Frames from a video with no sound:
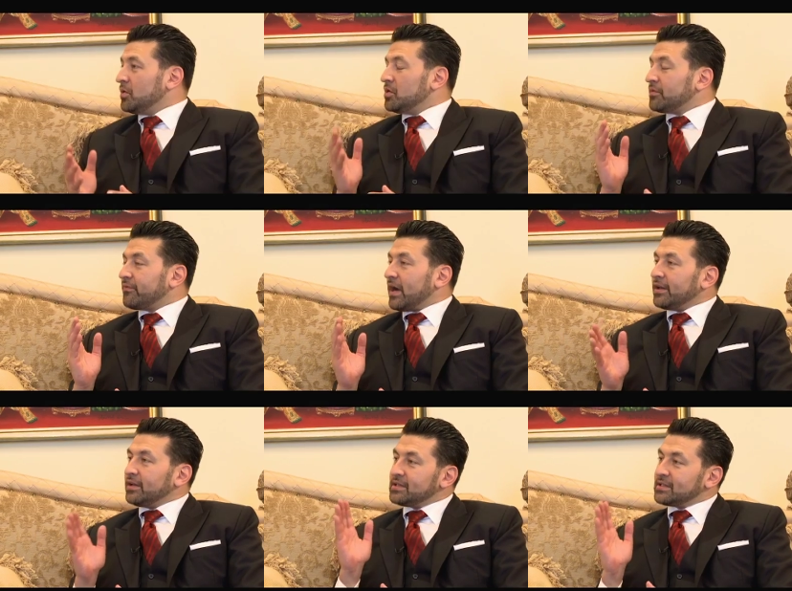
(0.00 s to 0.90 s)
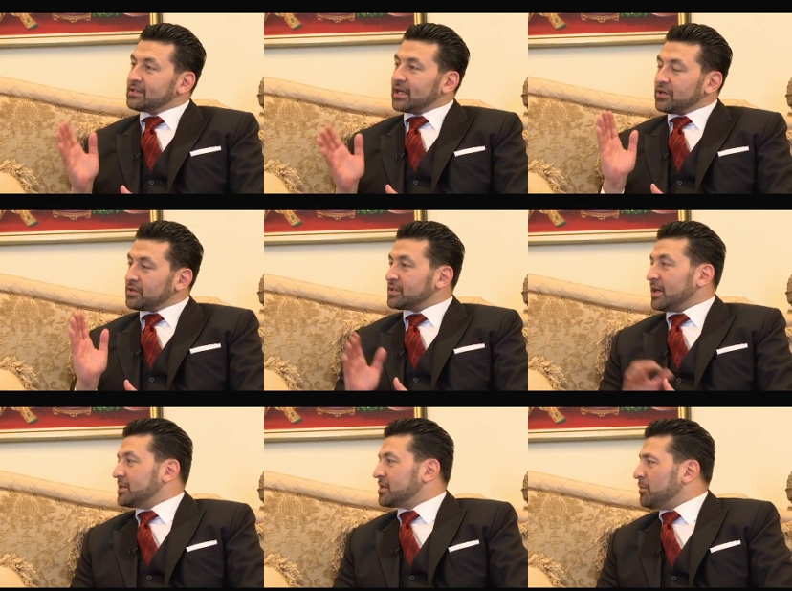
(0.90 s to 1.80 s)
you finally set your
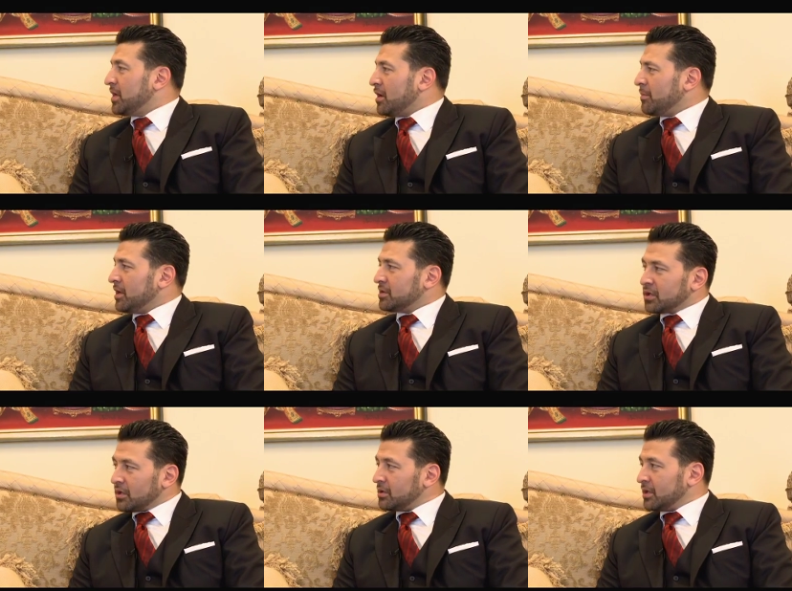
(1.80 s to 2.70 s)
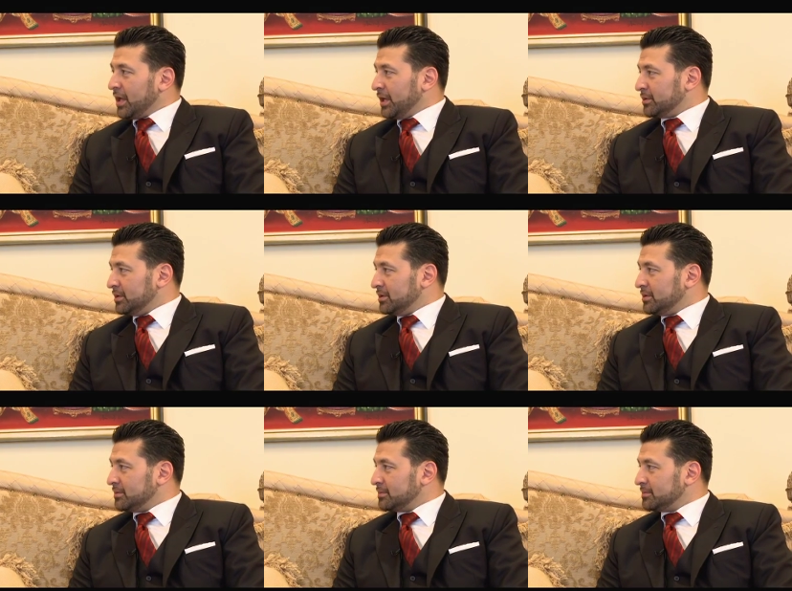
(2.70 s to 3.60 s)
sights on becoming a chartered accountant.
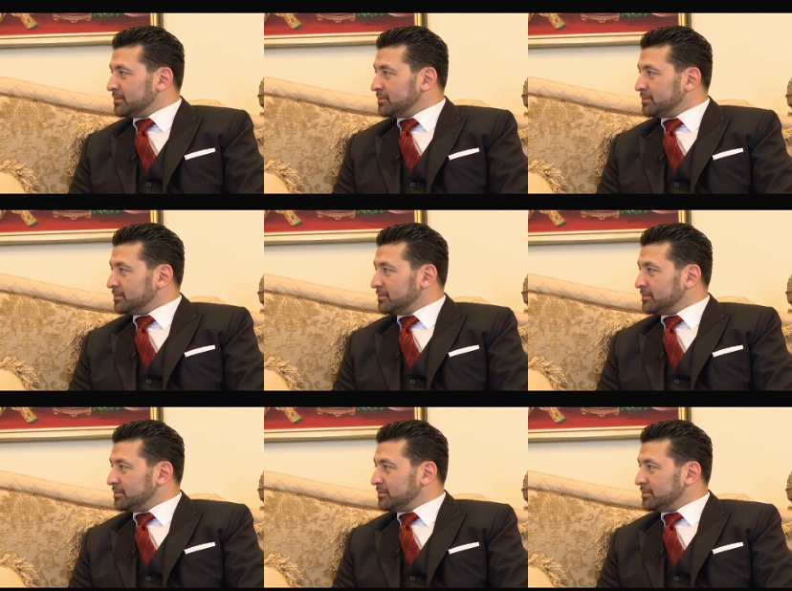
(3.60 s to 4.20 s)
It was